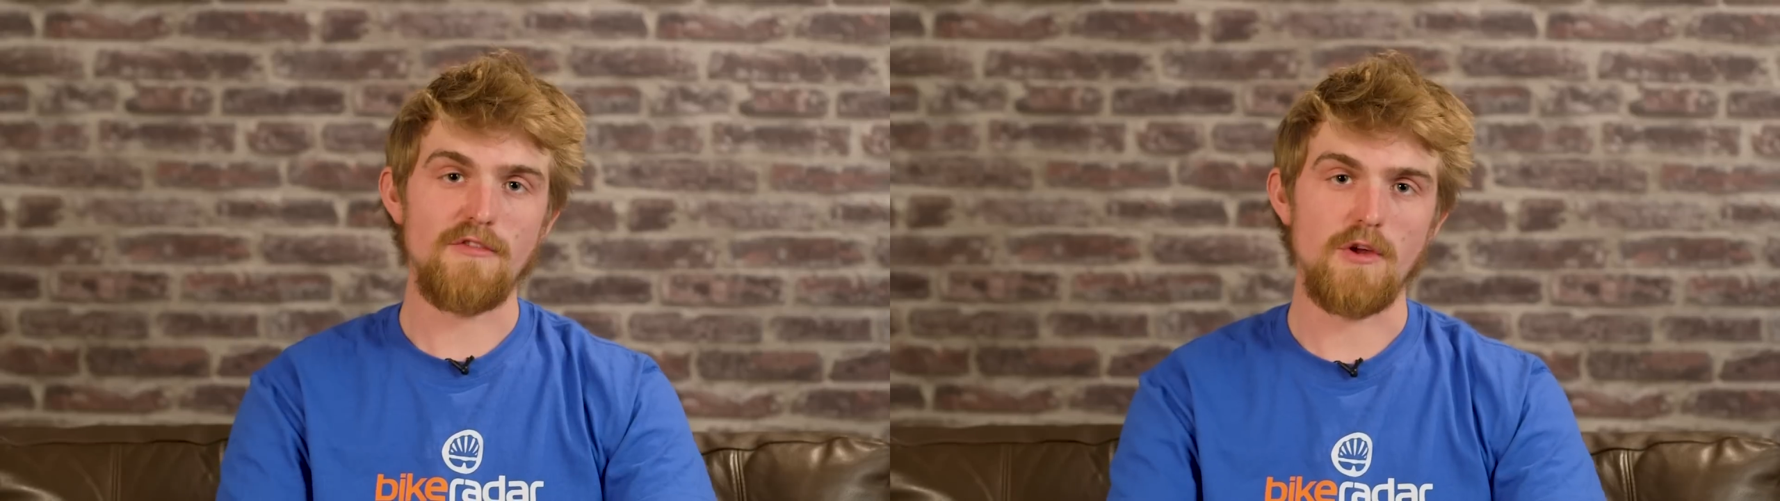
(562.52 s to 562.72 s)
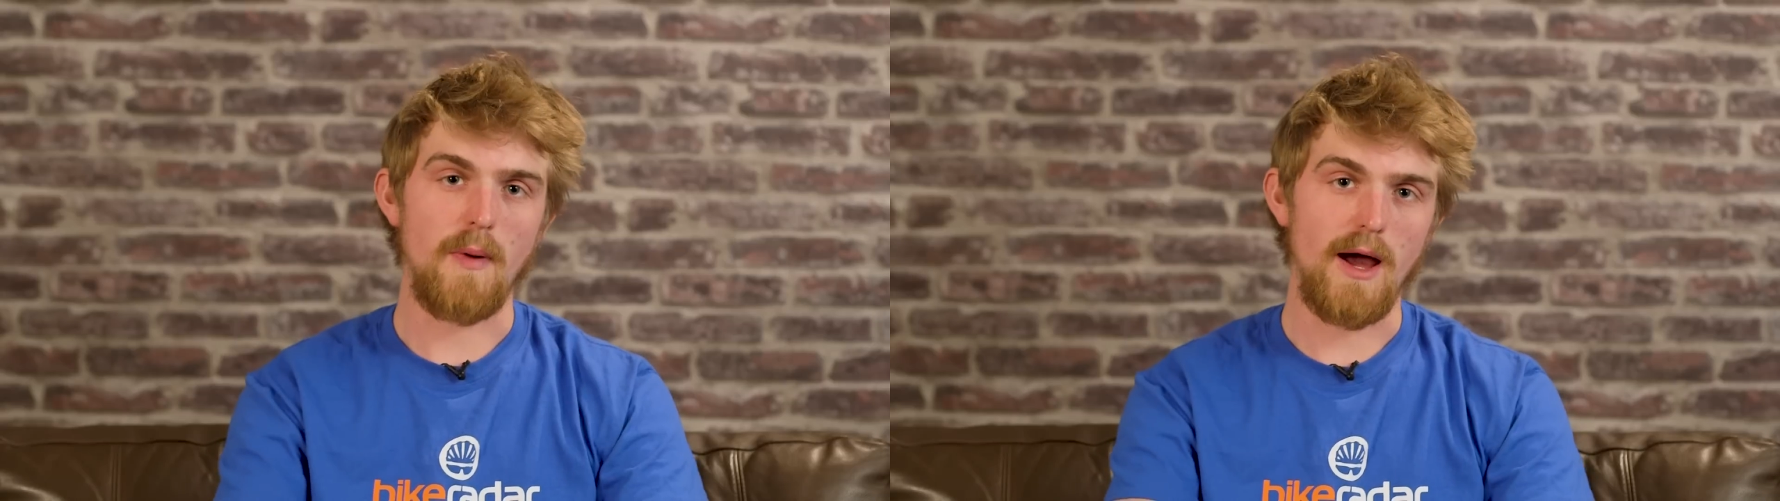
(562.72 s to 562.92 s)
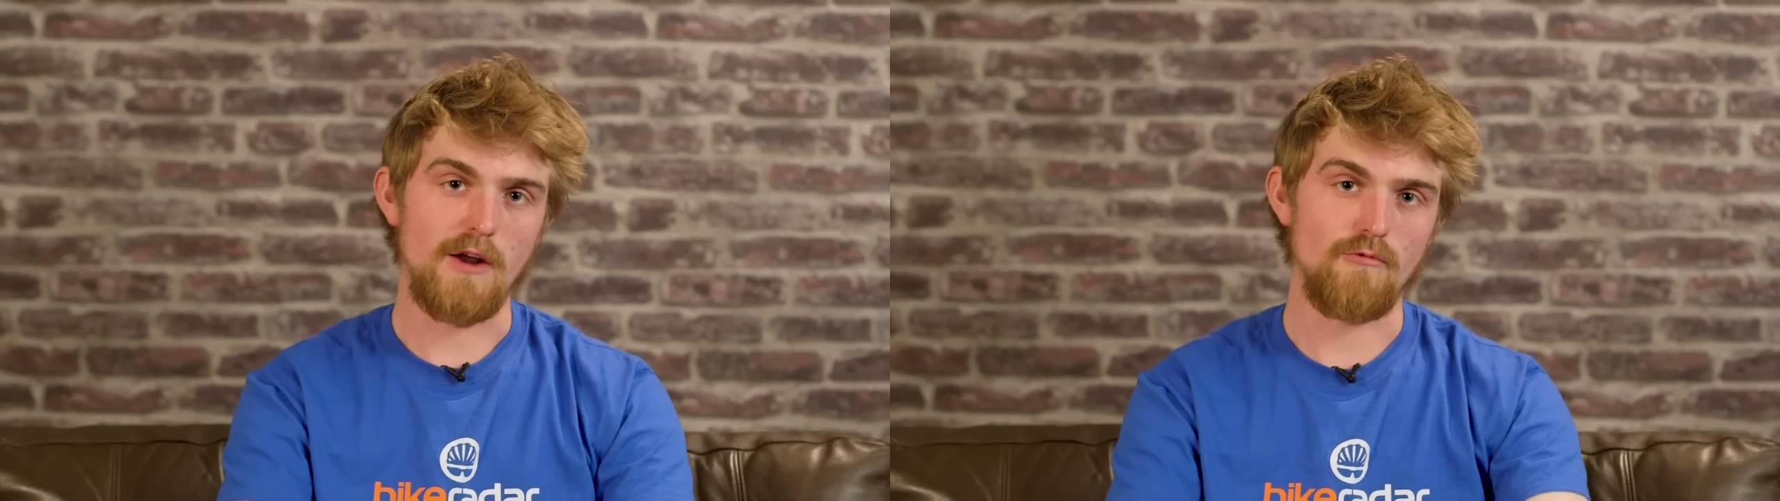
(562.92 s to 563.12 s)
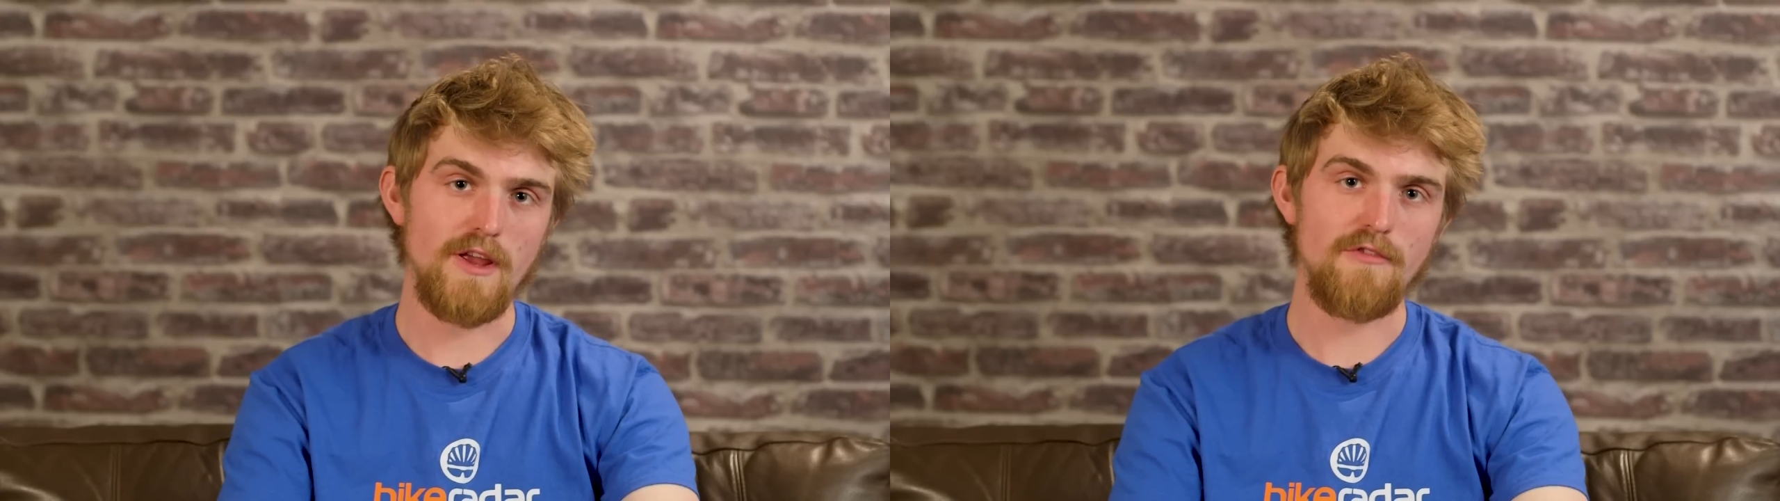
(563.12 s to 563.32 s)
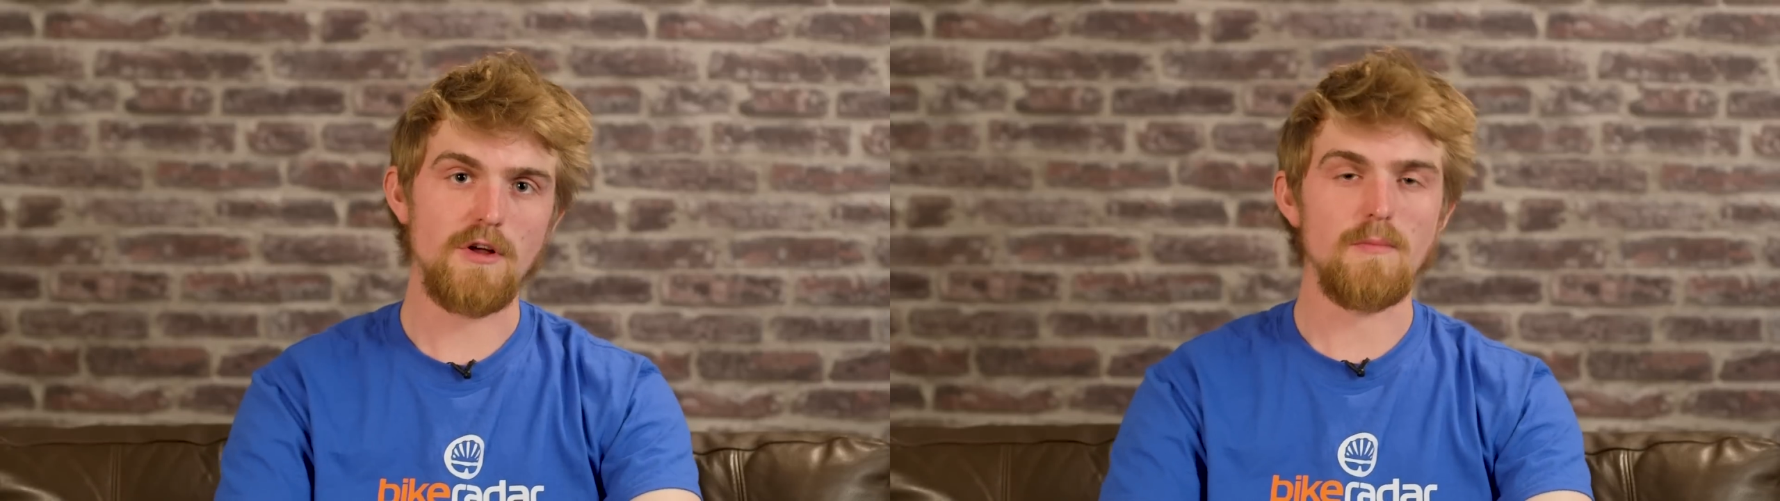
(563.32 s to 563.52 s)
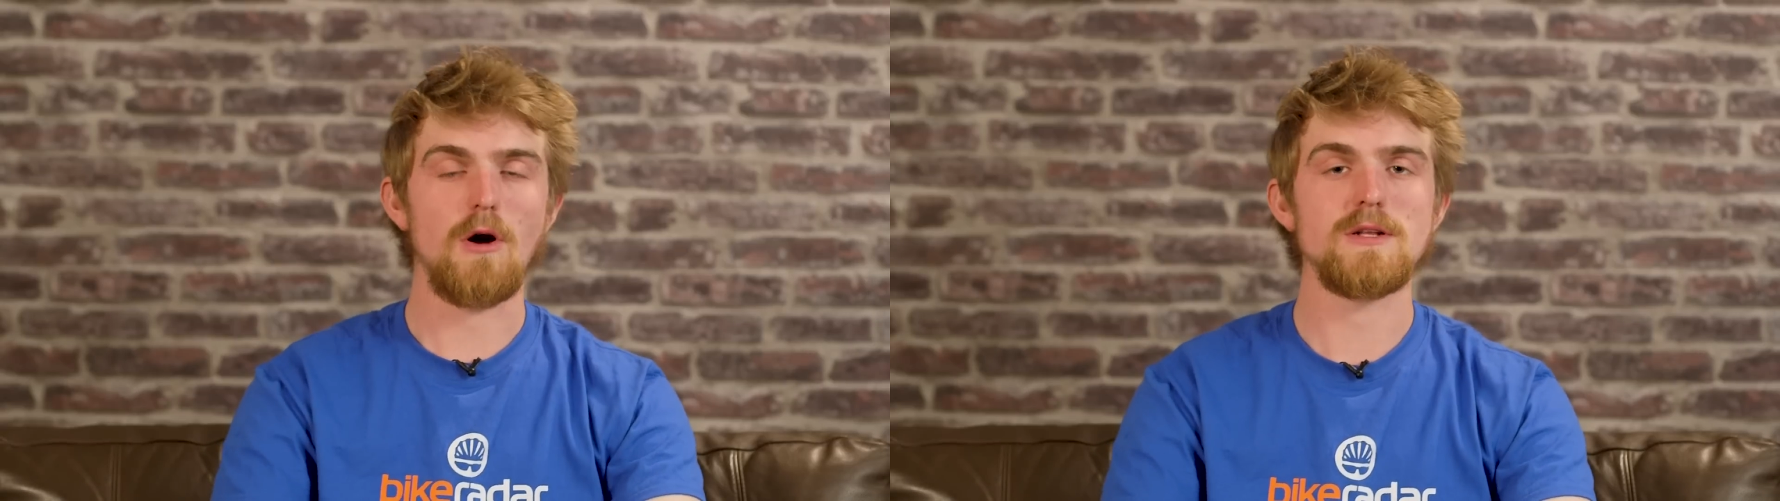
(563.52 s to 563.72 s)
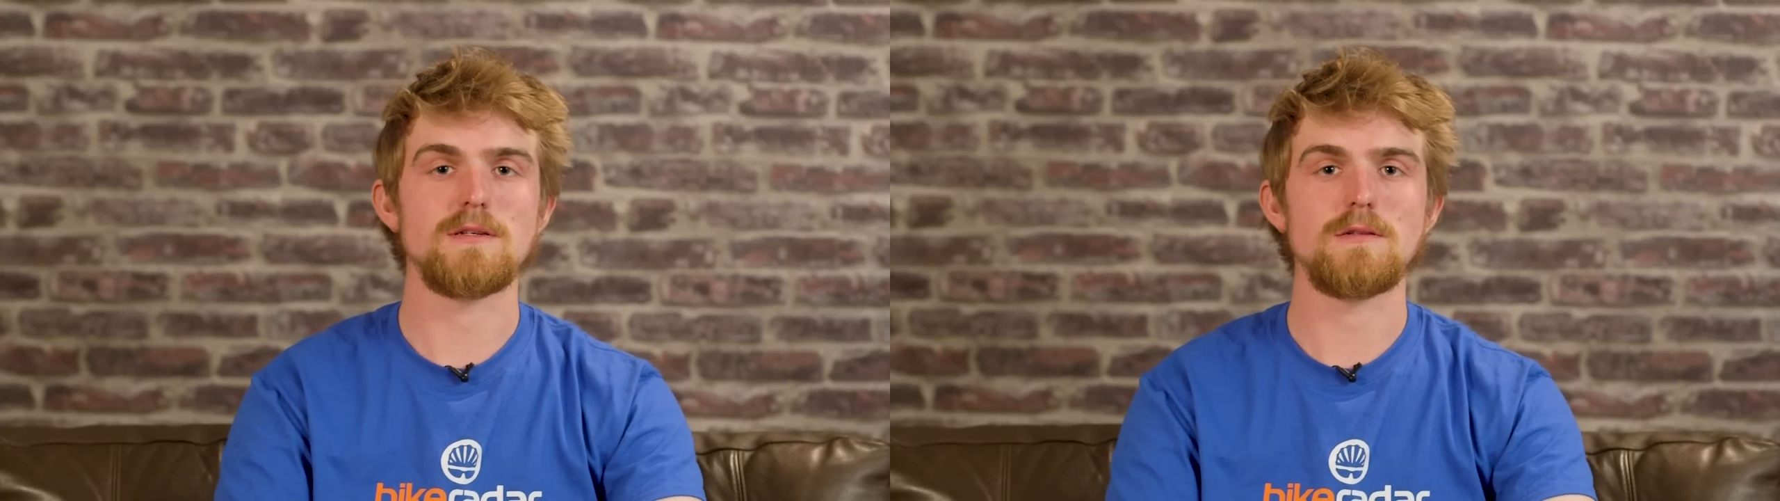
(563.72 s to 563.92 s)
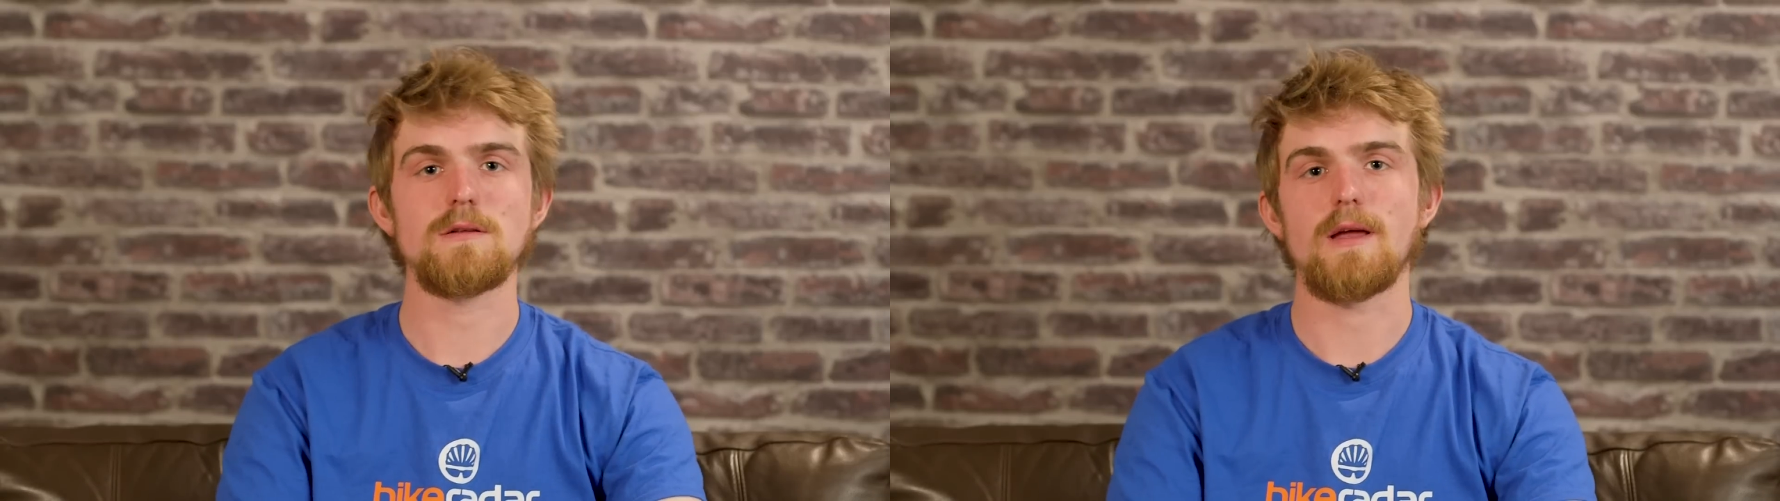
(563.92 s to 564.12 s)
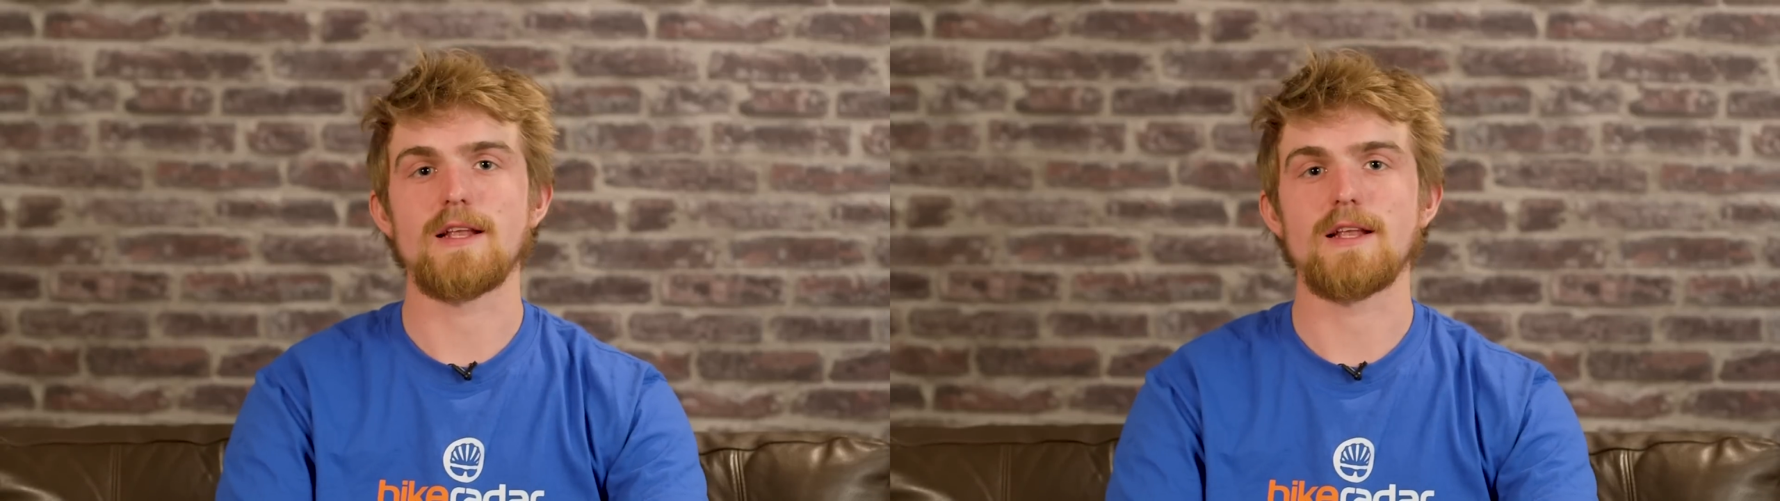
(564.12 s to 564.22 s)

if you buy a refill bottle,